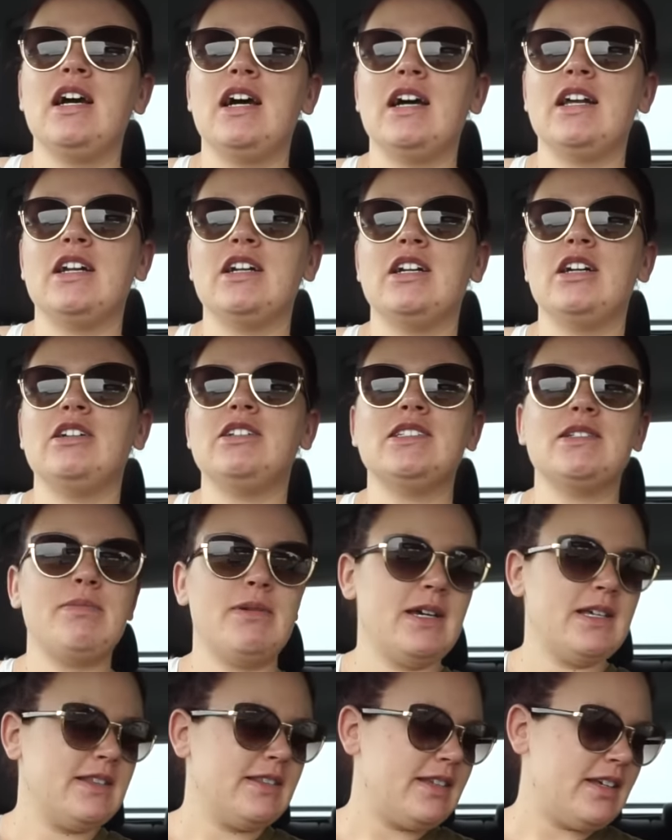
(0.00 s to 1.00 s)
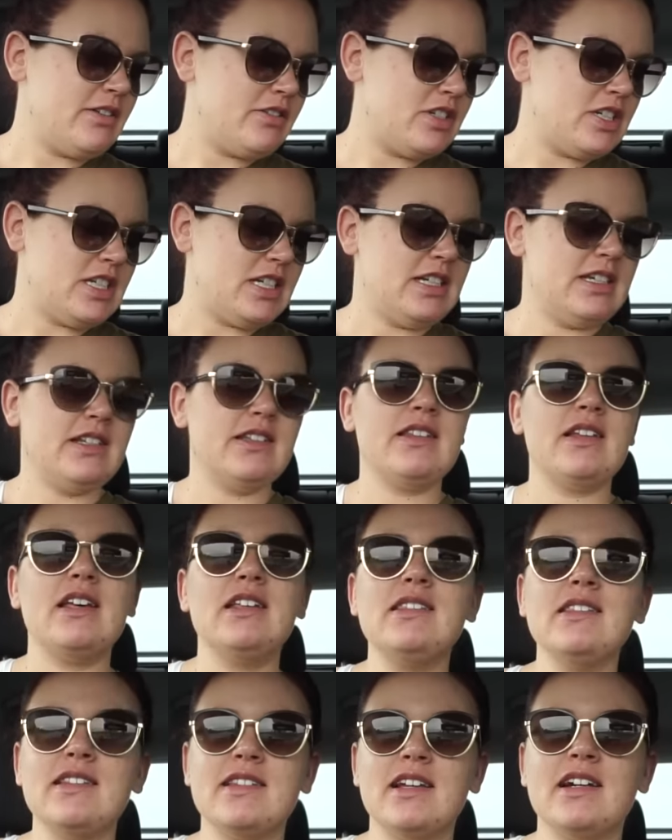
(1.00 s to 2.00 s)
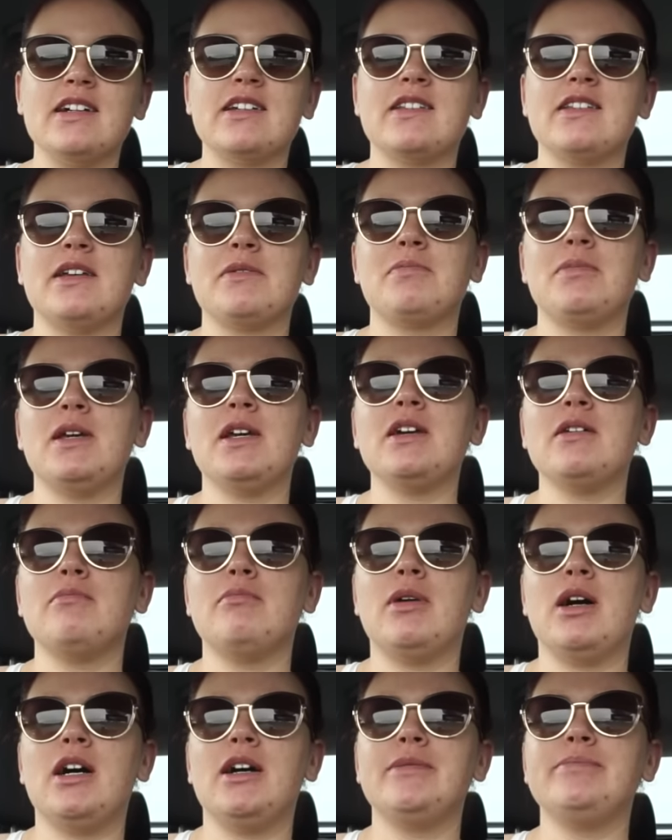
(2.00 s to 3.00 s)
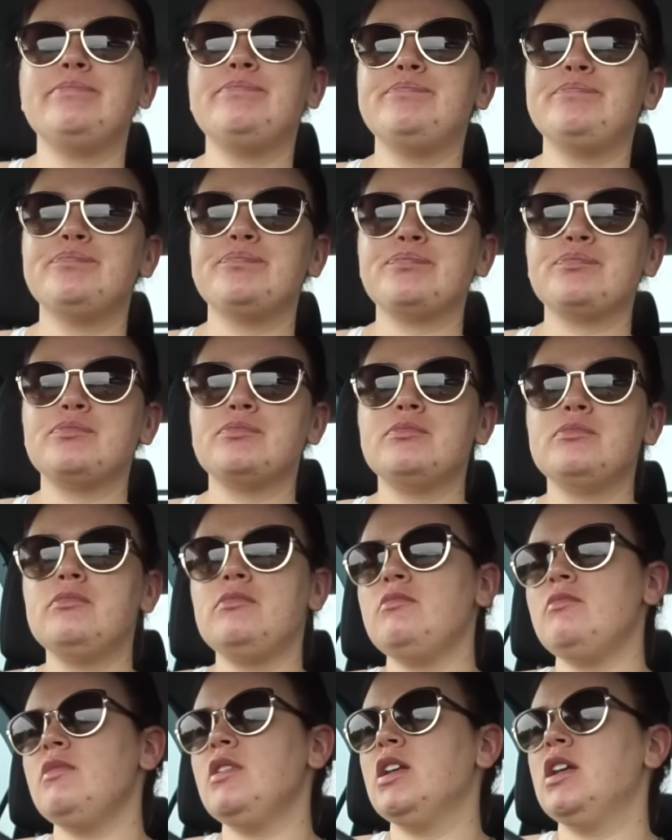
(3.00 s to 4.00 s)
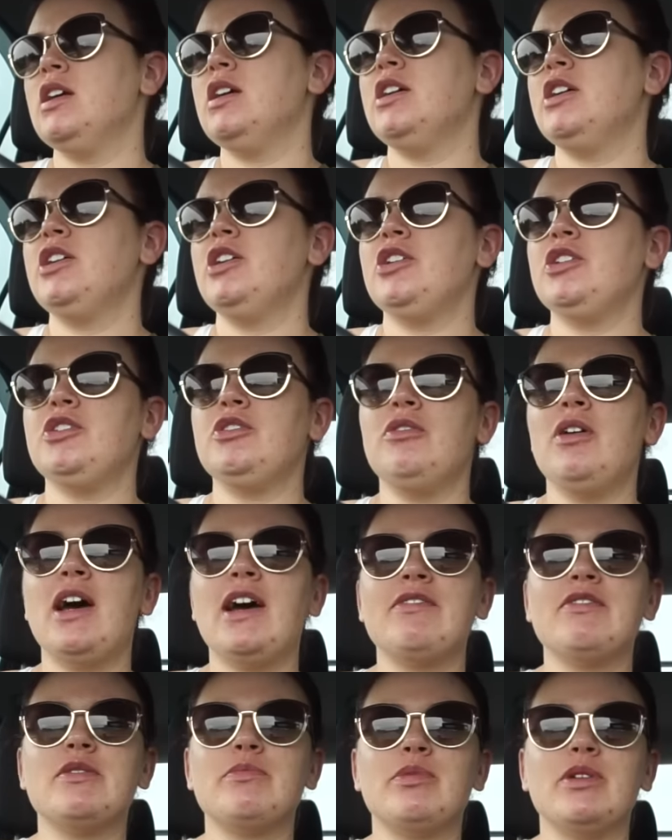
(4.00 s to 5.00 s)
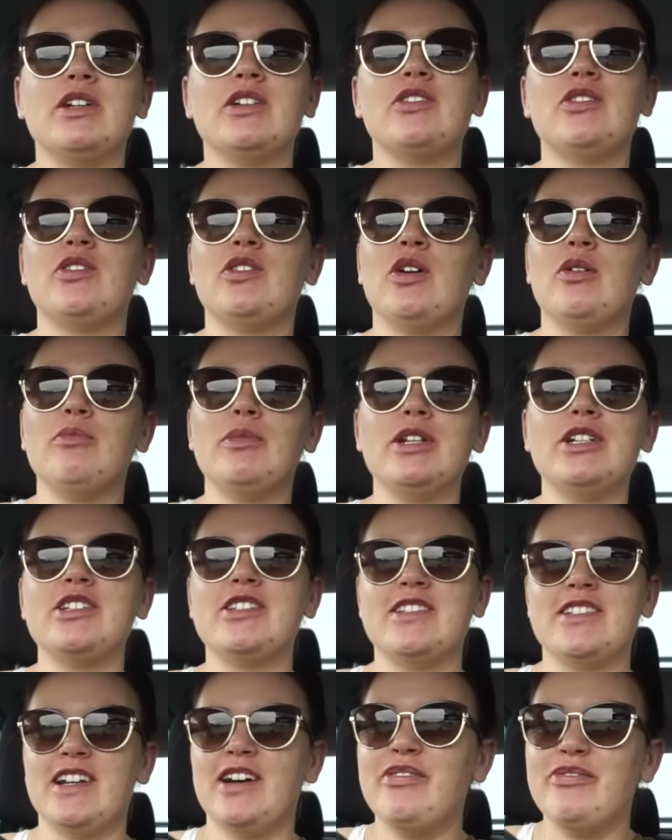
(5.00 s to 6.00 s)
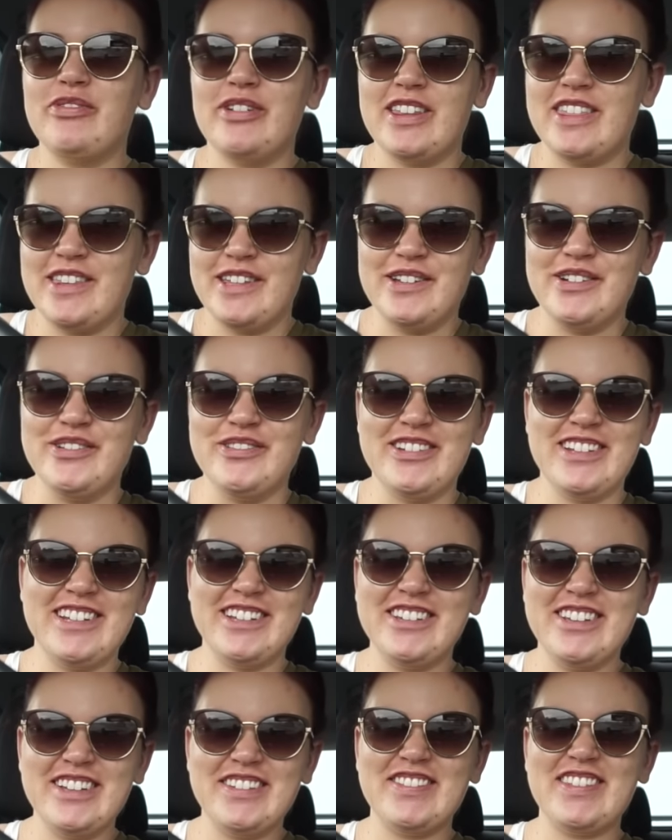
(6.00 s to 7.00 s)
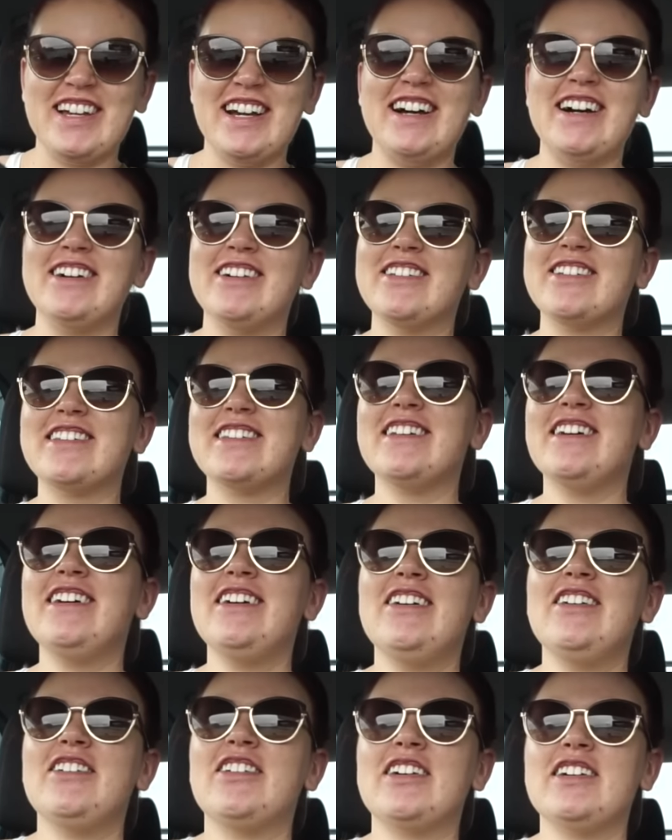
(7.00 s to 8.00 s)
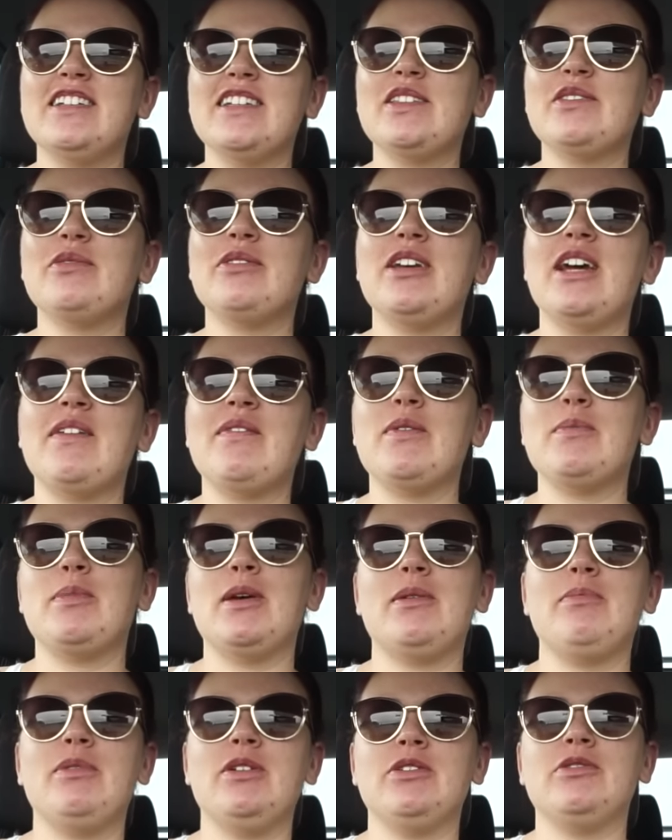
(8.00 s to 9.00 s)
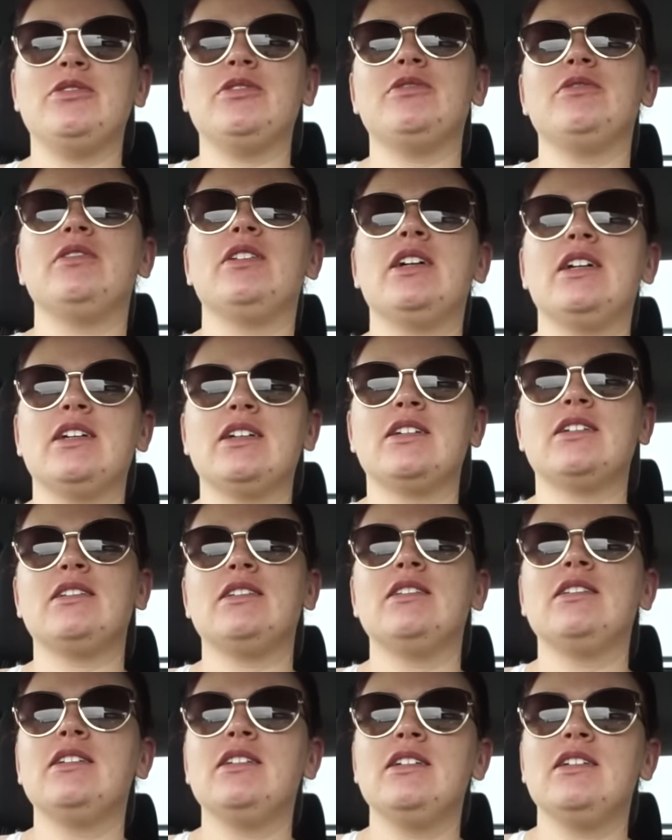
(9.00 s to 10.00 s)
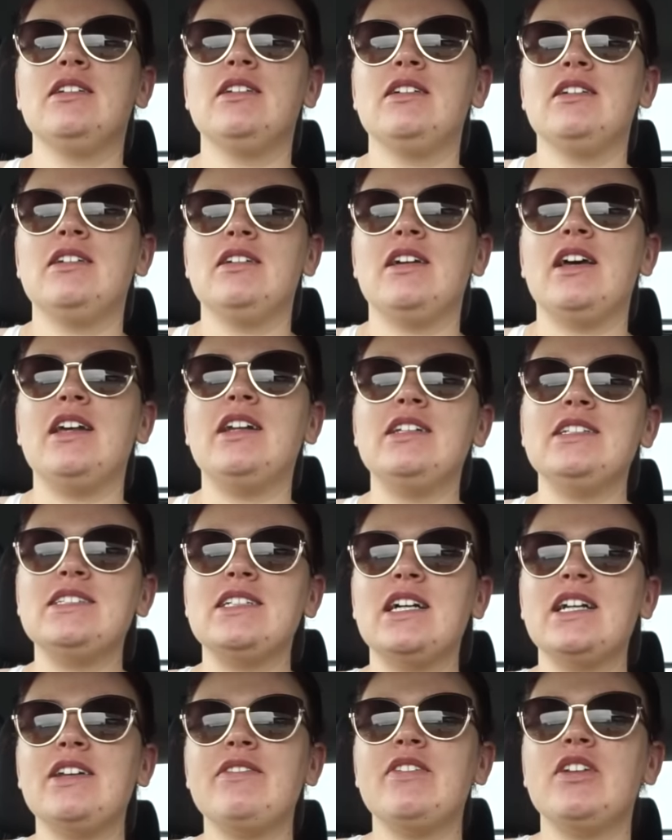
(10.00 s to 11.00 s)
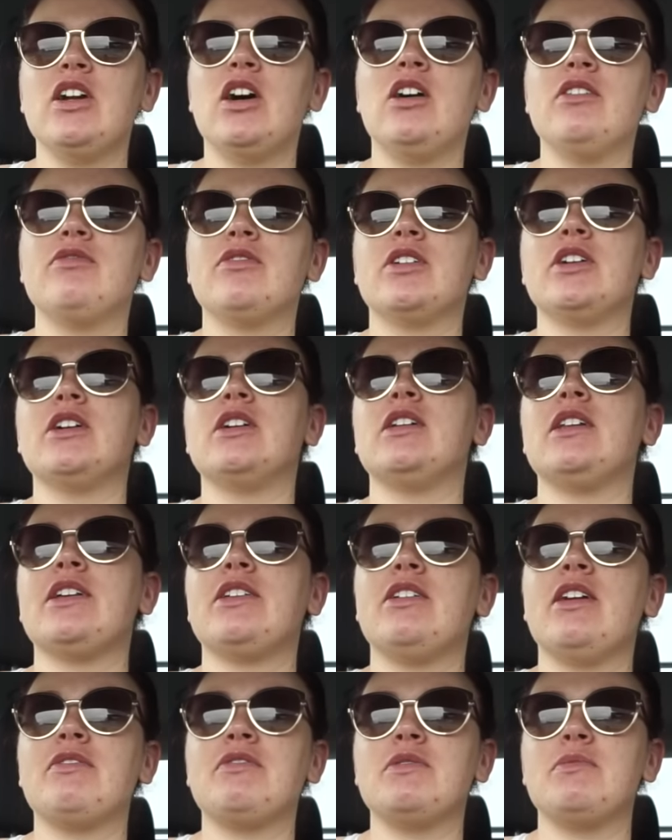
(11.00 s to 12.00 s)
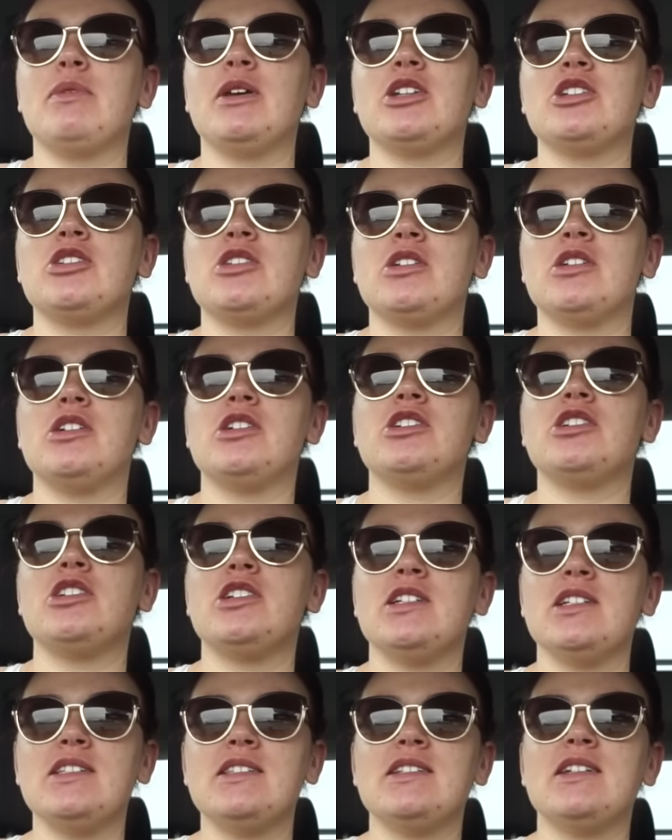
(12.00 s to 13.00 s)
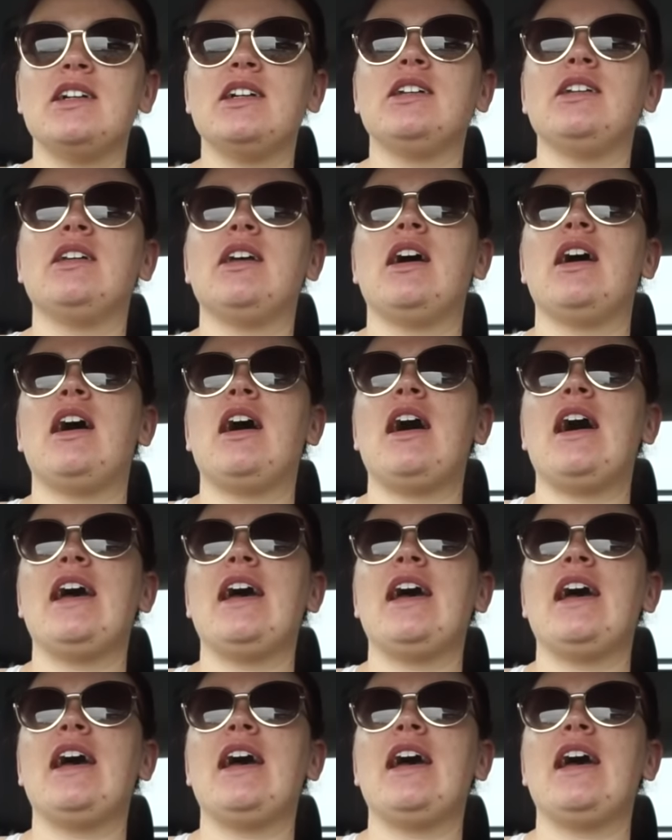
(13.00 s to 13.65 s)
I don't know. It depends how she is. It sucks. Like, being a mom, you have to bring so much stuff with you when you leave the house. Or at least when you have a baby, you do. Like, and it's not even all for her. Like, you have to make sure she's done.